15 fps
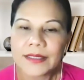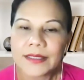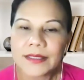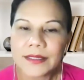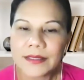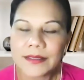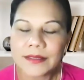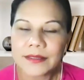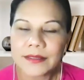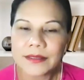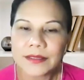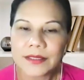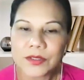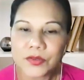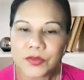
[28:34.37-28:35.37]

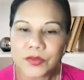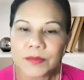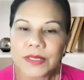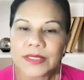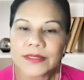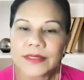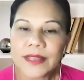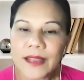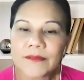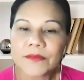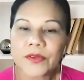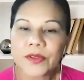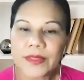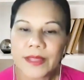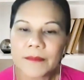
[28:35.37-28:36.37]
the treatment done
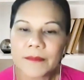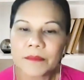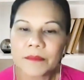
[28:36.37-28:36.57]
for them.